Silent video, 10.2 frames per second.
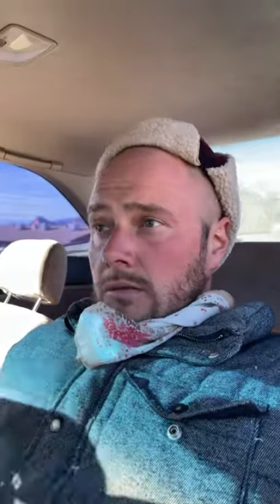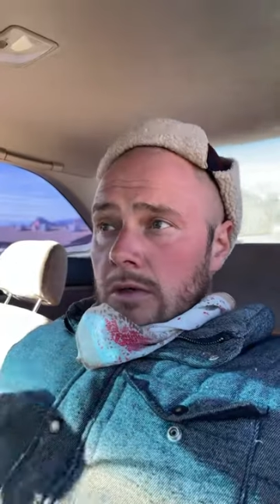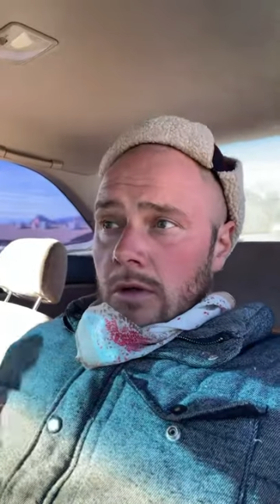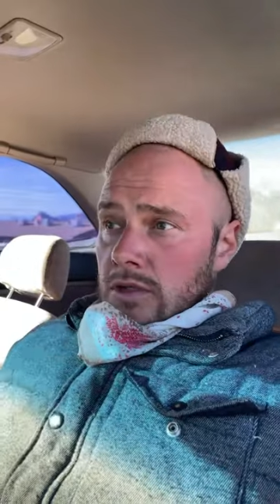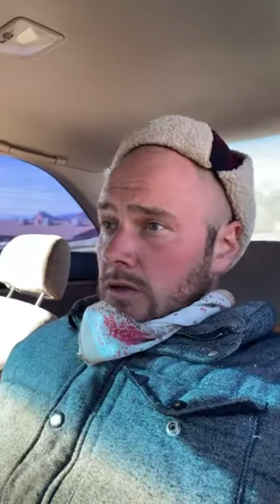
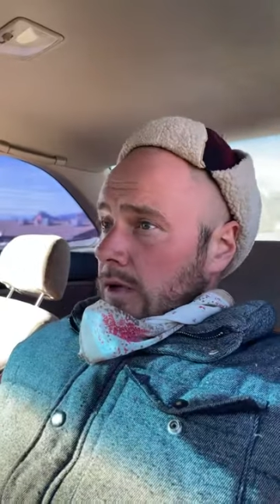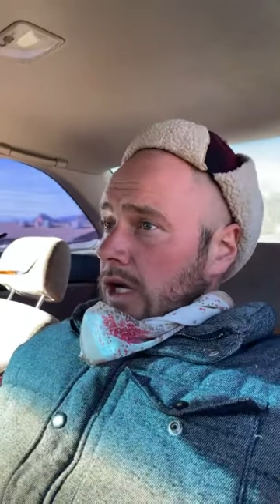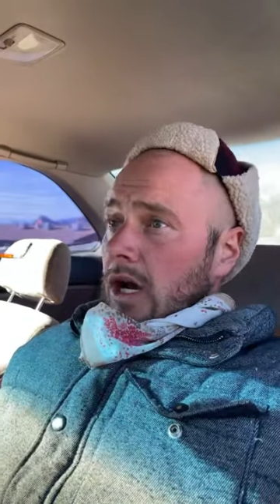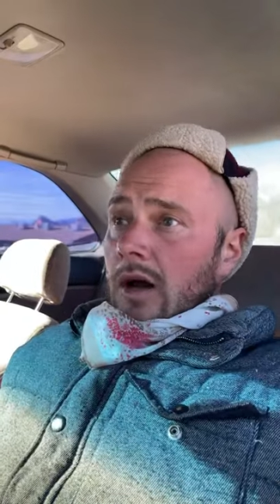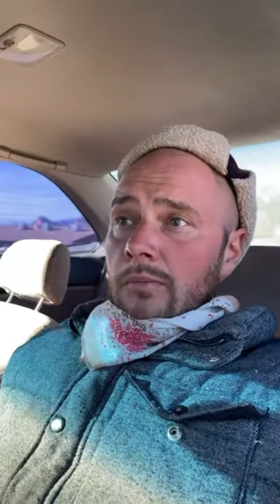Costa
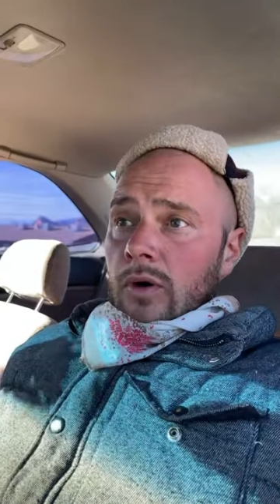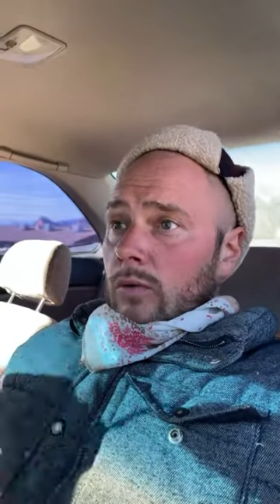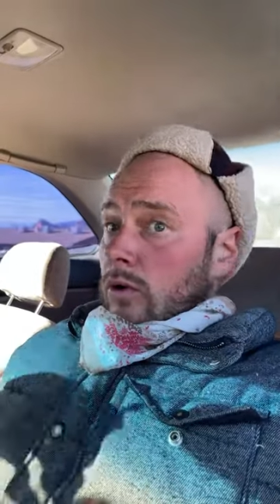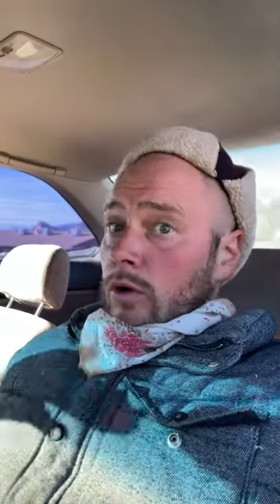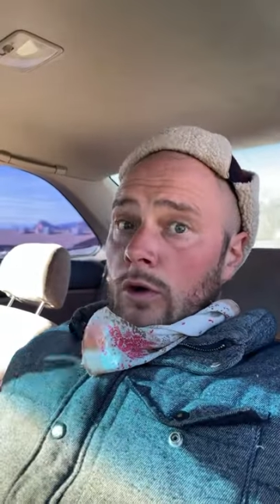Rica,
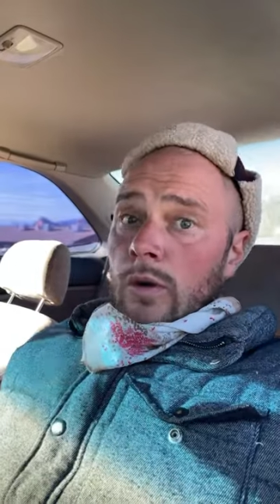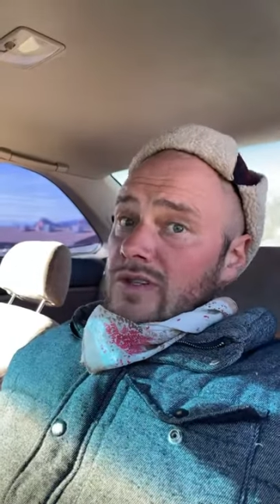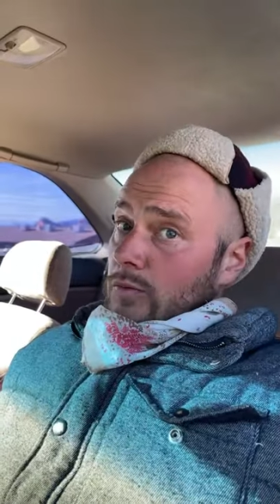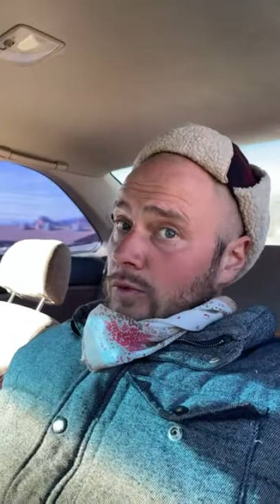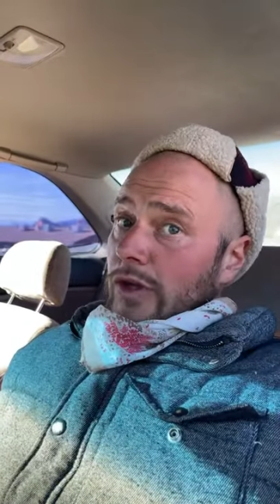Peru is
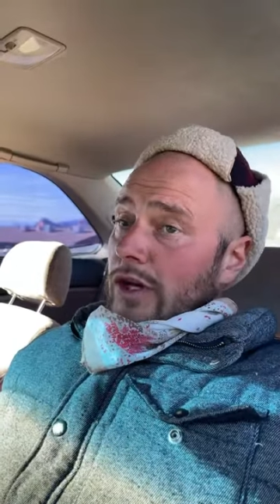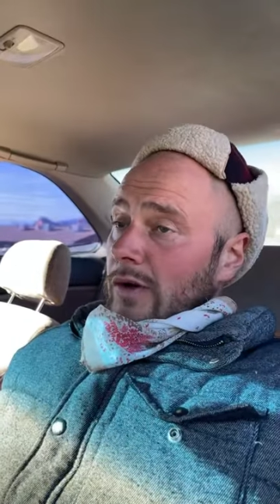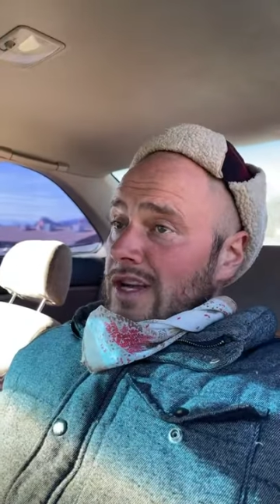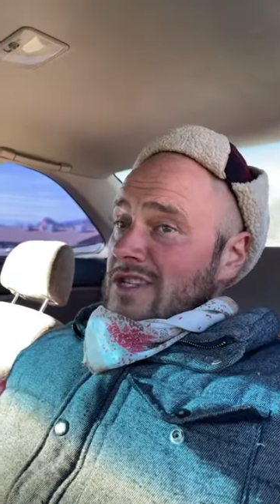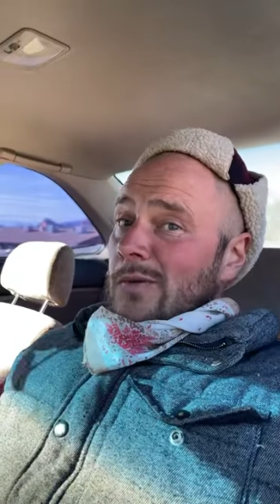a really
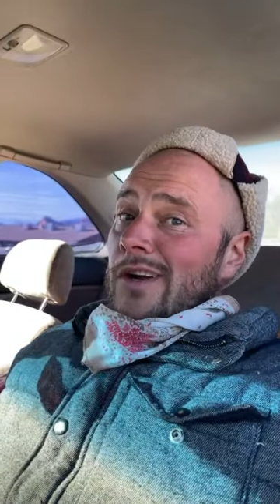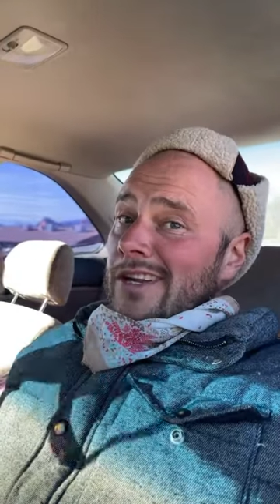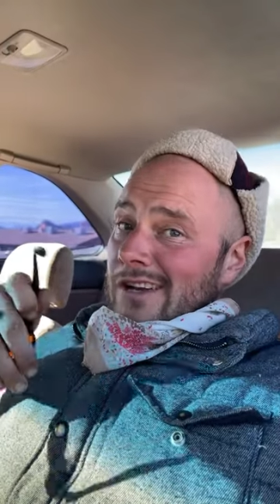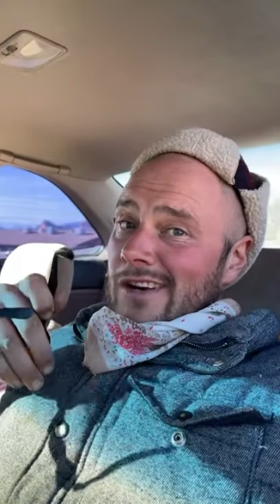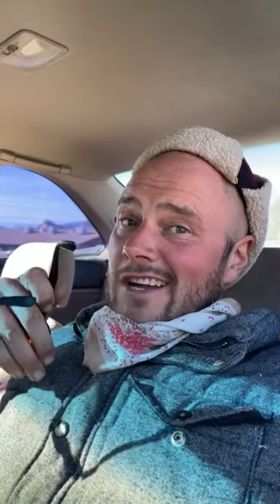crazy one
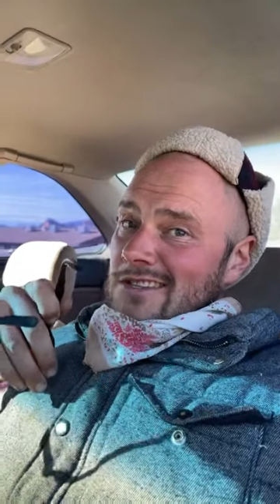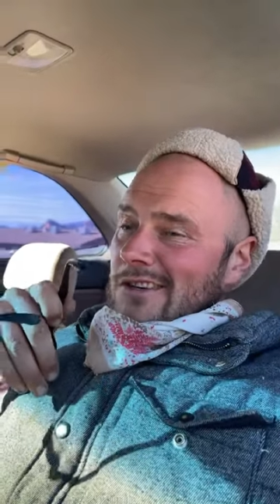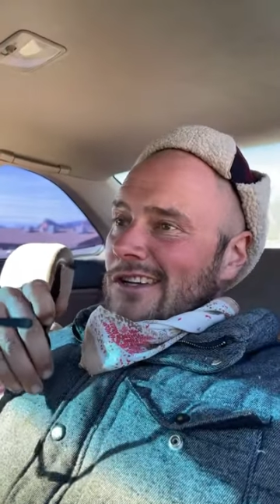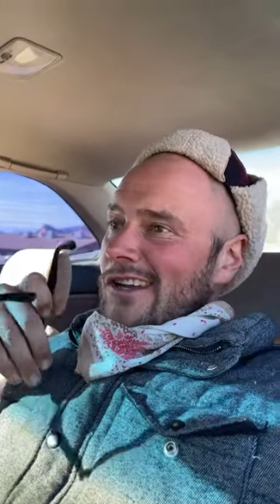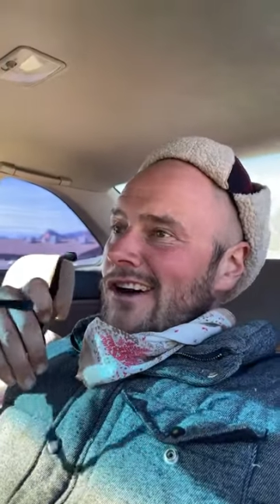that you guys are
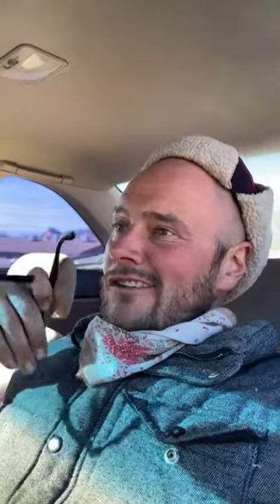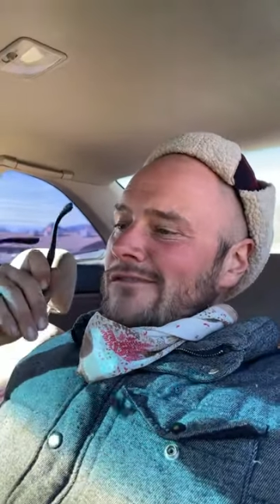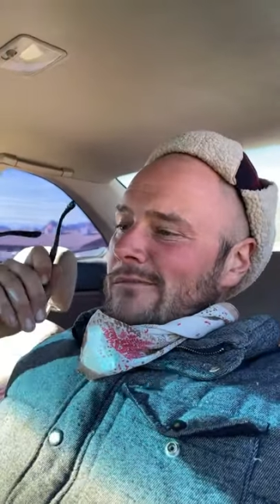going to love.